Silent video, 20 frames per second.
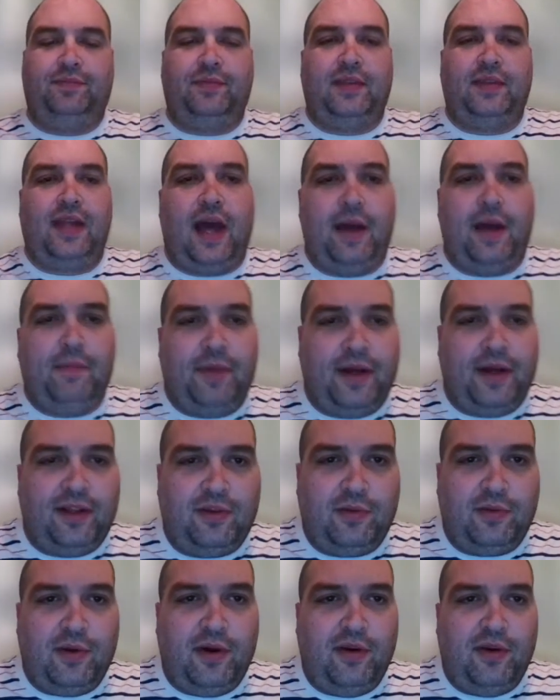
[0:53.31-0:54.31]
9 by
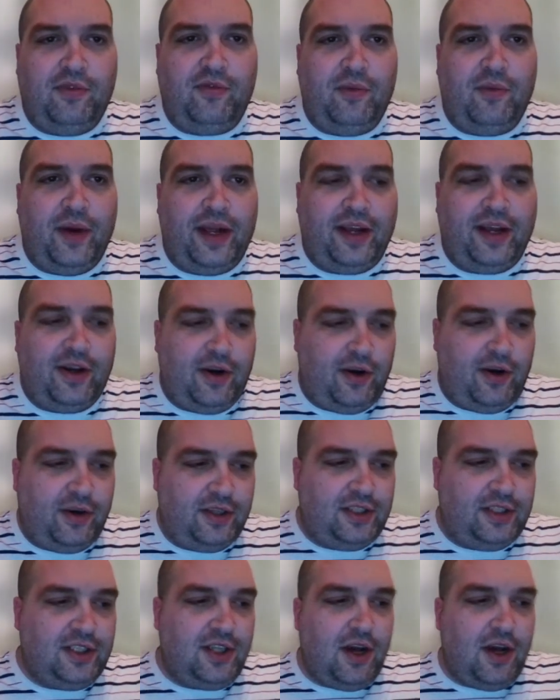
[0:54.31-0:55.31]
12 white
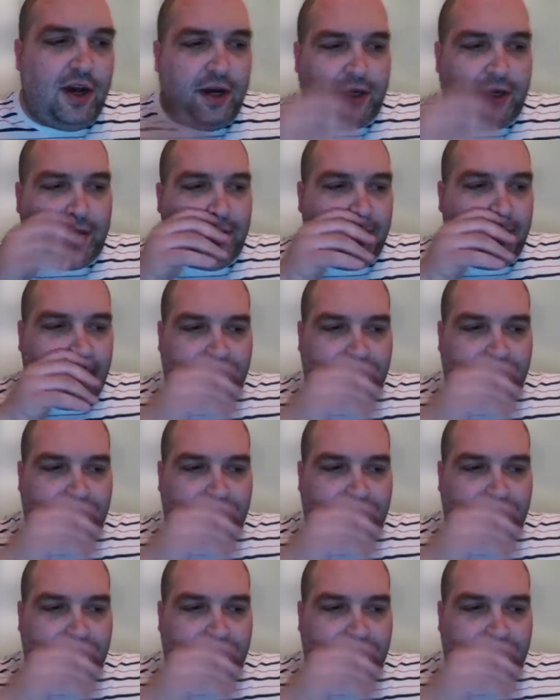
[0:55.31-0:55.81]
cardstock.